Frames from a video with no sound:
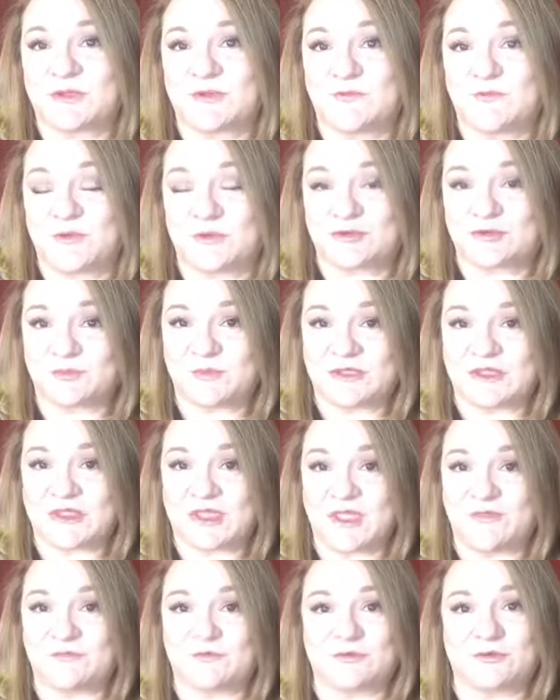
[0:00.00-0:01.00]
You've got to be
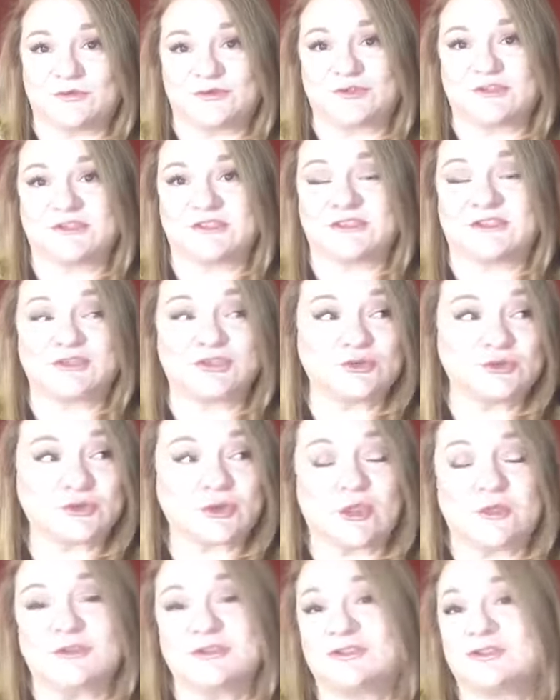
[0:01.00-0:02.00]
careful not to sit too
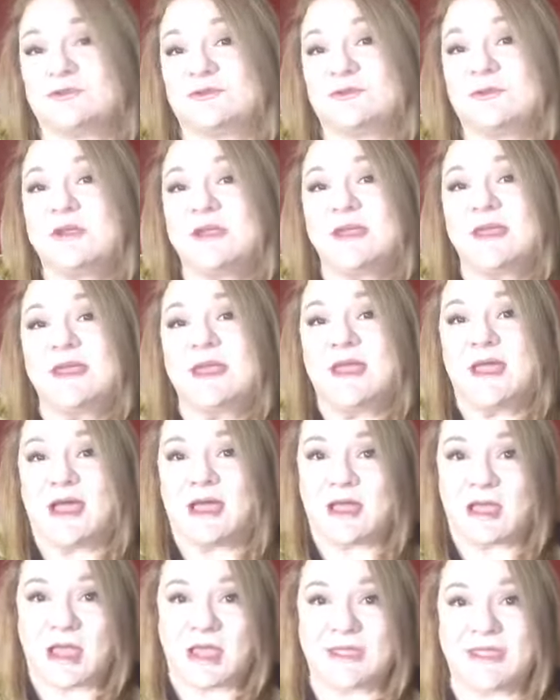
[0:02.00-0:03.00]
close to
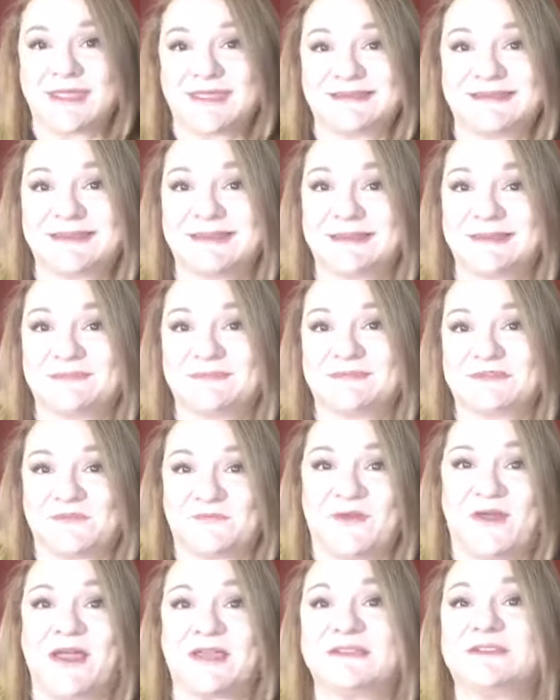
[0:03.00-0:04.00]
a heating
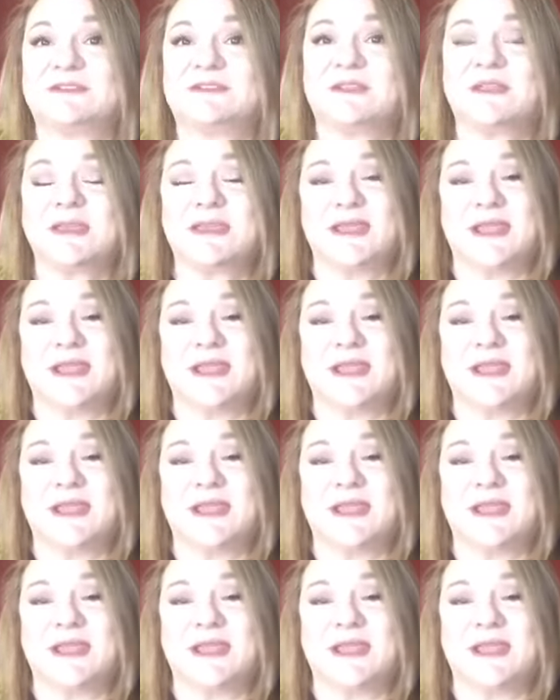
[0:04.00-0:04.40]
device.